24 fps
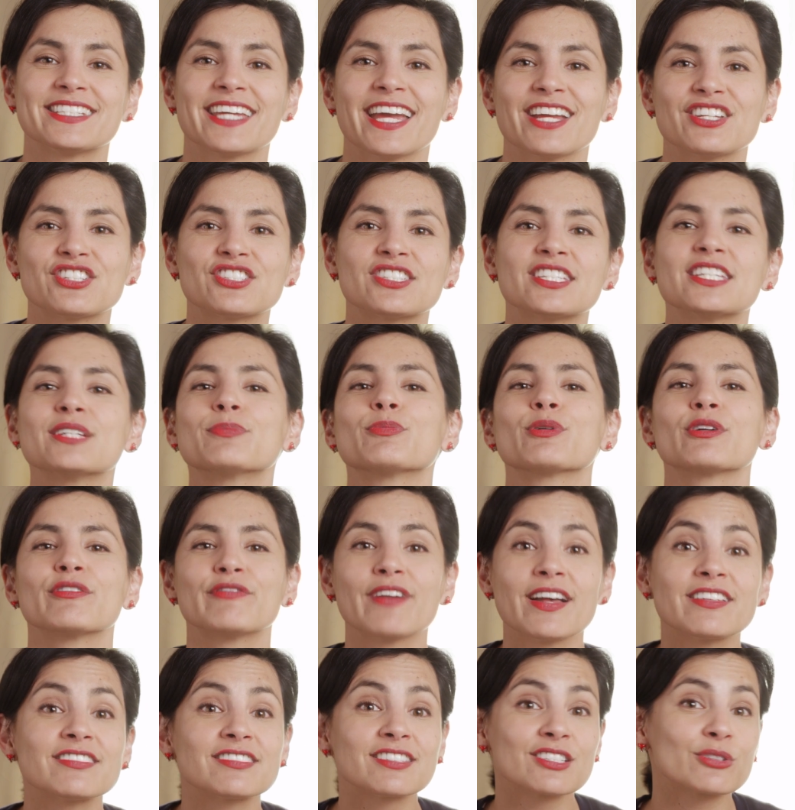DHT
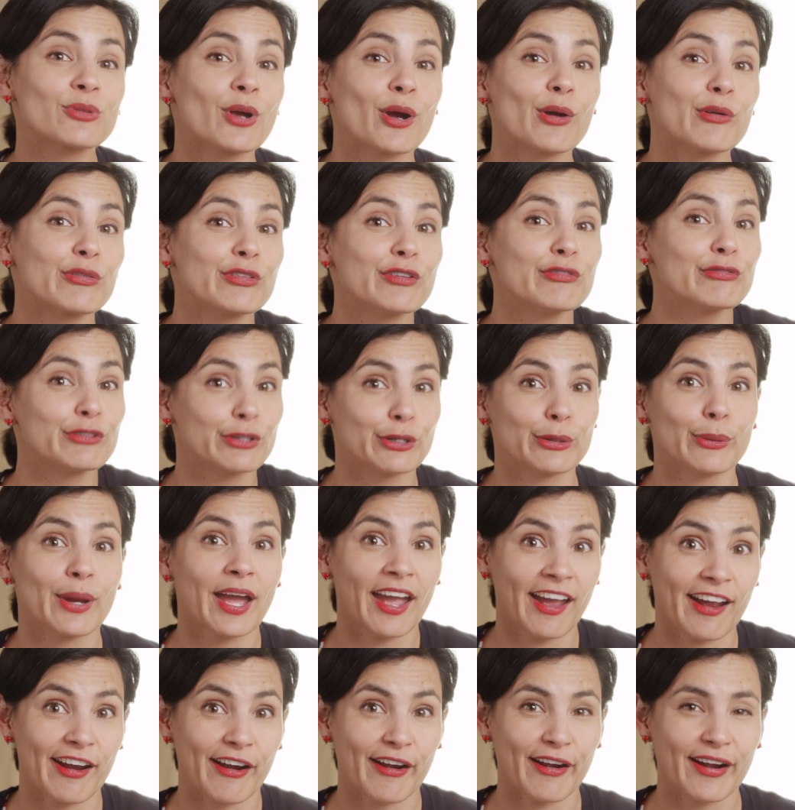prevents the growth of new
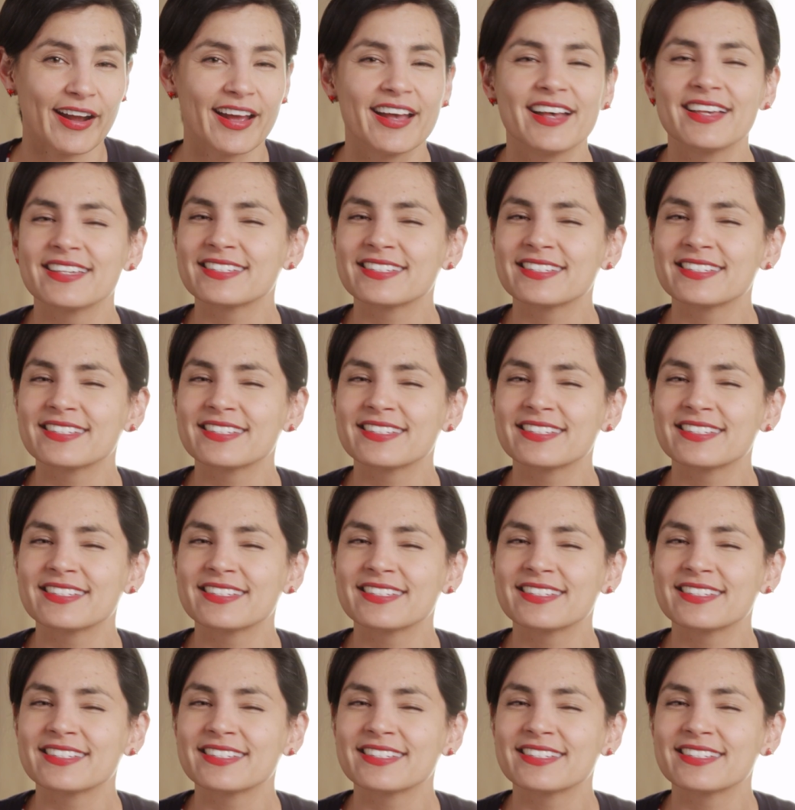hair.